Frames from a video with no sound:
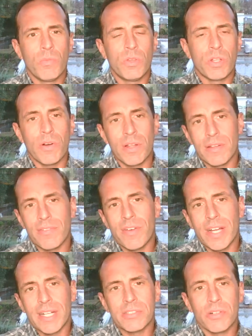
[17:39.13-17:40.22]
during the
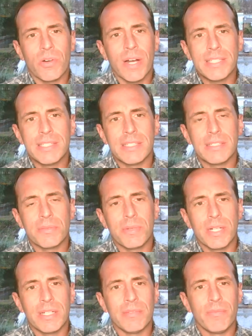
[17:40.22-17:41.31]
financial crisis,
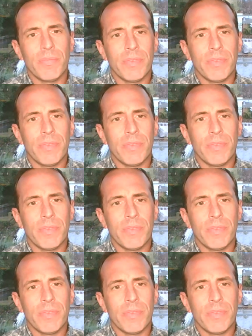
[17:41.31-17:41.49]
when